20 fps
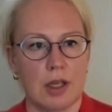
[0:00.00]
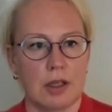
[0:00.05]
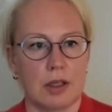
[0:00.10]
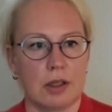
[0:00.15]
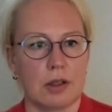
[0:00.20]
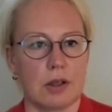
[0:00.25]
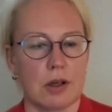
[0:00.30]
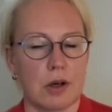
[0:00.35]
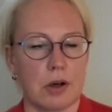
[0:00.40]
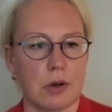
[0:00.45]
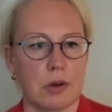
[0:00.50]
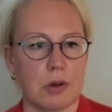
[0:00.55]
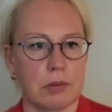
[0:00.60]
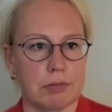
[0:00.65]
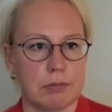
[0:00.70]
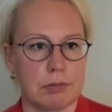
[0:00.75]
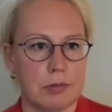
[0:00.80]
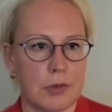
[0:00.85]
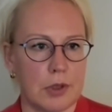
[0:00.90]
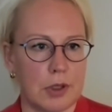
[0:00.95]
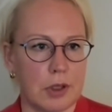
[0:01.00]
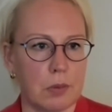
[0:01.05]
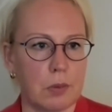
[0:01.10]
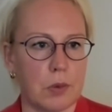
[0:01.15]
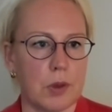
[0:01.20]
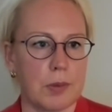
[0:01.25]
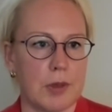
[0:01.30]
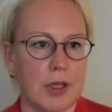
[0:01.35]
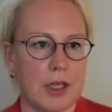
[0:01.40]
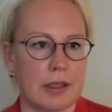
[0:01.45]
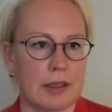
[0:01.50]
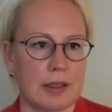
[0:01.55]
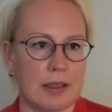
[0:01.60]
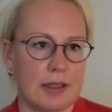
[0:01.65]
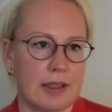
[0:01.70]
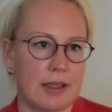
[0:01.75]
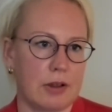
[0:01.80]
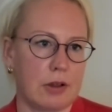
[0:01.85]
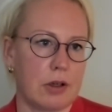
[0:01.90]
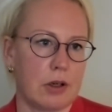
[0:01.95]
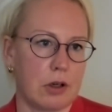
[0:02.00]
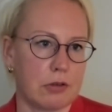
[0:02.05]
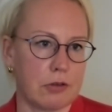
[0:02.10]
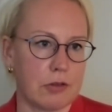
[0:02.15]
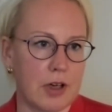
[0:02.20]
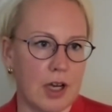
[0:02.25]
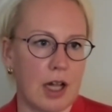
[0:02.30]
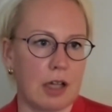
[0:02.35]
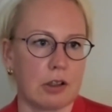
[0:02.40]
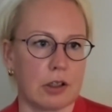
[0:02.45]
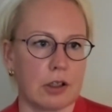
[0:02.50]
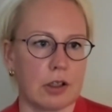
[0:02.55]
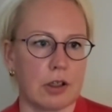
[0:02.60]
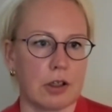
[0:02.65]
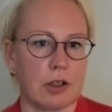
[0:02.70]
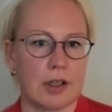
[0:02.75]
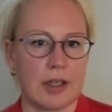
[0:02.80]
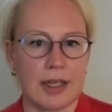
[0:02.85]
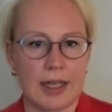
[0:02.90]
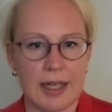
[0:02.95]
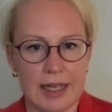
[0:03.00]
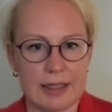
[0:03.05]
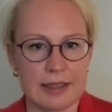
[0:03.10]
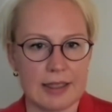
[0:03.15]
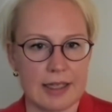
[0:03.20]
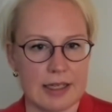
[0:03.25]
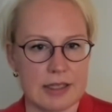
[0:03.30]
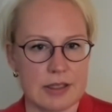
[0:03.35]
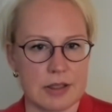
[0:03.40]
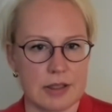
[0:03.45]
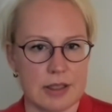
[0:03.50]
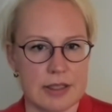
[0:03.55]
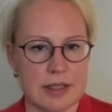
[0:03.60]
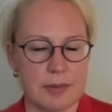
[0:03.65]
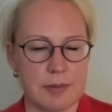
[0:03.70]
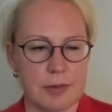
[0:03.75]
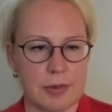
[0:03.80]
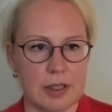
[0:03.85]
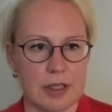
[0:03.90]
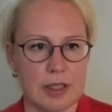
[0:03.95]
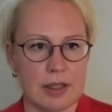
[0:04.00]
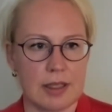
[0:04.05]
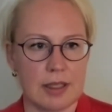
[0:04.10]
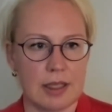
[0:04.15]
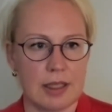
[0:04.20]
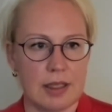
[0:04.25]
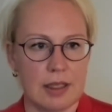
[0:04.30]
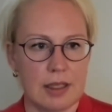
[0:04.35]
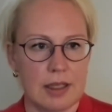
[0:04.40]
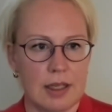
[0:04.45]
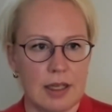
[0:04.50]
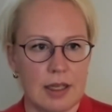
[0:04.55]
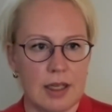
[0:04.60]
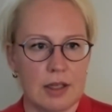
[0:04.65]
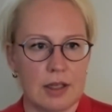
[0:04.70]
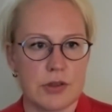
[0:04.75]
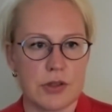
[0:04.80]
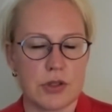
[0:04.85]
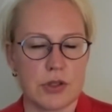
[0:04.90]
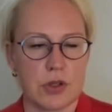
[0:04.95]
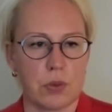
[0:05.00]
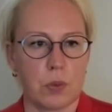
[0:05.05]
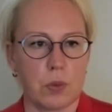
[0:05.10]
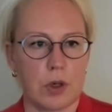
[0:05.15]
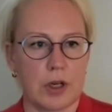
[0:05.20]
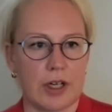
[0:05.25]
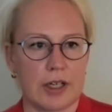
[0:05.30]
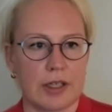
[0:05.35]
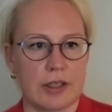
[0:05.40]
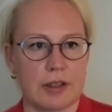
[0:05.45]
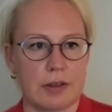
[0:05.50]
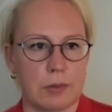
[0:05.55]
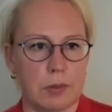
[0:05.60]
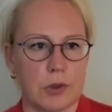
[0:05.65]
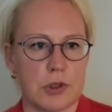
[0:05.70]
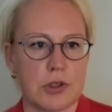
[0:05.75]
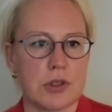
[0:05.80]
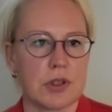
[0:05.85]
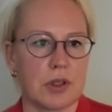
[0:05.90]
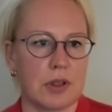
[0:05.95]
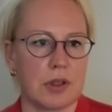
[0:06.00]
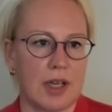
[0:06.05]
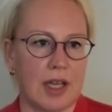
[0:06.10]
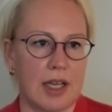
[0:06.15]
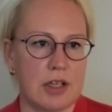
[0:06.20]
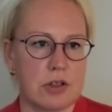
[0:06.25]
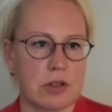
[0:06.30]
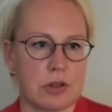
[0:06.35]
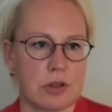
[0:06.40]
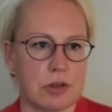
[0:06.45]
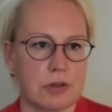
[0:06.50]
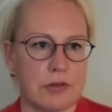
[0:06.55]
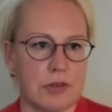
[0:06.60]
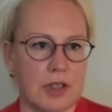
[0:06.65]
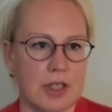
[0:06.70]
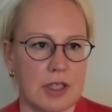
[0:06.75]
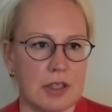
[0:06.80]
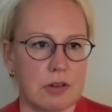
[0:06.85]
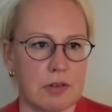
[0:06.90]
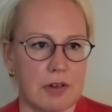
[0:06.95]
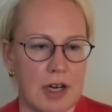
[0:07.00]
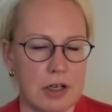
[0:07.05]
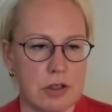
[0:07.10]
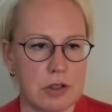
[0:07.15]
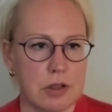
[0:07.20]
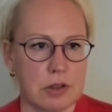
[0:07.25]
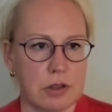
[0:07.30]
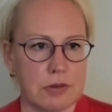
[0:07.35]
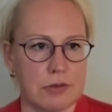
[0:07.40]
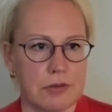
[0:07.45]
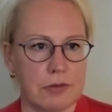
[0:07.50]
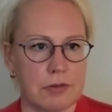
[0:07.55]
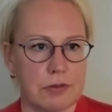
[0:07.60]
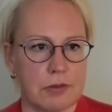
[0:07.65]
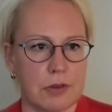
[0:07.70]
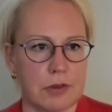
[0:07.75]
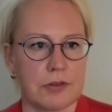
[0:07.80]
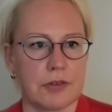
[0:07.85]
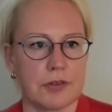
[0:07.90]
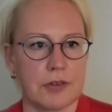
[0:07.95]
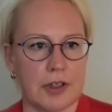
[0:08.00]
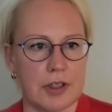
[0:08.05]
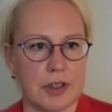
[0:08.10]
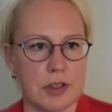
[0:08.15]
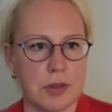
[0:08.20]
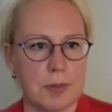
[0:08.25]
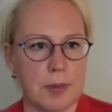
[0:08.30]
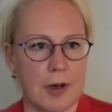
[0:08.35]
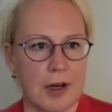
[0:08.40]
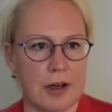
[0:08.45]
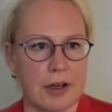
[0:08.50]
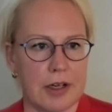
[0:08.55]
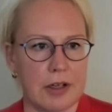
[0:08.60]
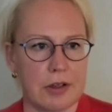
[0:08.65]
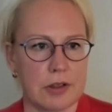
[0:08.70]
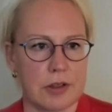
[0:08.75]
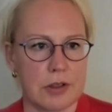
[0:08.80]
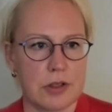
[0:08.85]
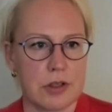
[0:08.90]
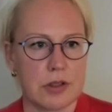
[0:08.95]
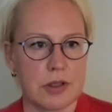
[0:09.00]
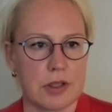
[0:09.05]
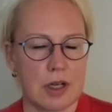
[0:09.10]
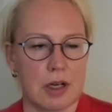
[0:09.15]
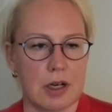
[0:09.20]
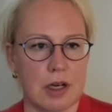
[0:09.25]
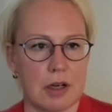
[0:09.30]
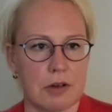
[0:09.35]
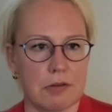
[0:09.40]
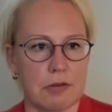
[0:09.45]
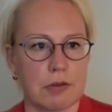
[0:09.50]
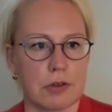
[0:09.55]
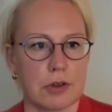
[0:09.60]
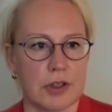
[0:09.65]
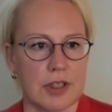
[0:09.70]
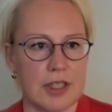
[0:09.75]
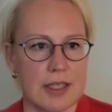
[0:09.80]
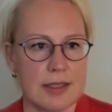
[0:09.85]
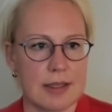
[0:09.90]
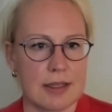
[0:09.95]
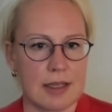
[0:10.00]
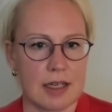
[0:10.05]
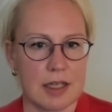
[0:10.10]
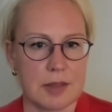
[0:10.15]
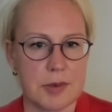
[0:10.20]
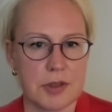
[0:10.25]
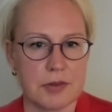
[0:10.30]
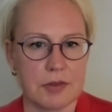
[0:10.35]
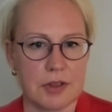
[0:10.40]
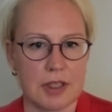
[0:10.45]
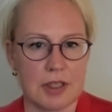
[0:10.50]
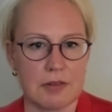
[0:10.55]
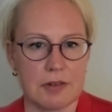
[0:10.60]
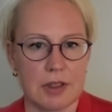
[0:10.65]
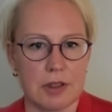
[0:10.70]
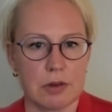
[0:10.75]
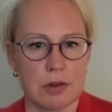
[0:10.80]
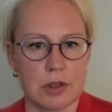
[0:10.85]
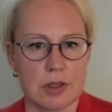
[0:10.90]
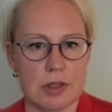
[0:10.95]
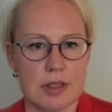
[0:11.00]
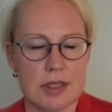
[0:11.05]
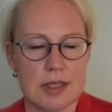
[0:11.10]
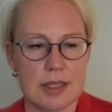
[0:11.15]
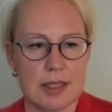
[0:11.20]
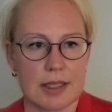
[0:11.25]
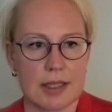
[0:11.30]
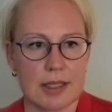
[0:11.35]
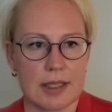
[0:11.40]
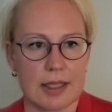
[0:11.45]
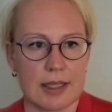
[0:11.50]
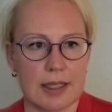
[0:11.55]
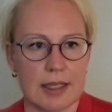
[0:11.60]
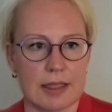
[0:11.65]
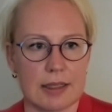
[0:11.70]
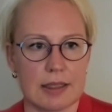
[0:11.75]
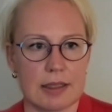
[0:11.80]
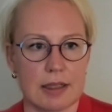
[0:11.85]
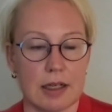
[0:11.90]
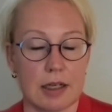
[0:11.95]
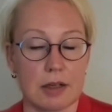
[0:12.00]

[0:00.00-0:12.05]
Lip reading: a woman of color and has a disability? So what's the nature of the interaction of the various barriers for these types of individuals? And